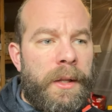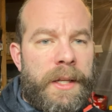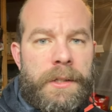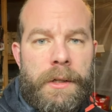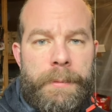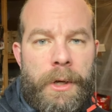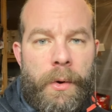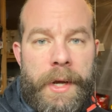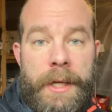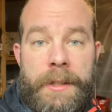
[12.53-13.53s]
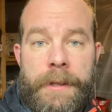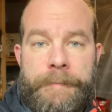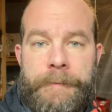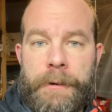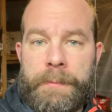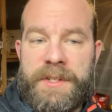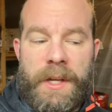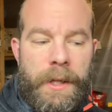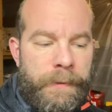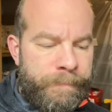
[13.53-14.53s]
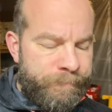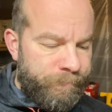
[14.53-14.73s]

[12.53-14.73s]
that's going to be going into the Firmzilla.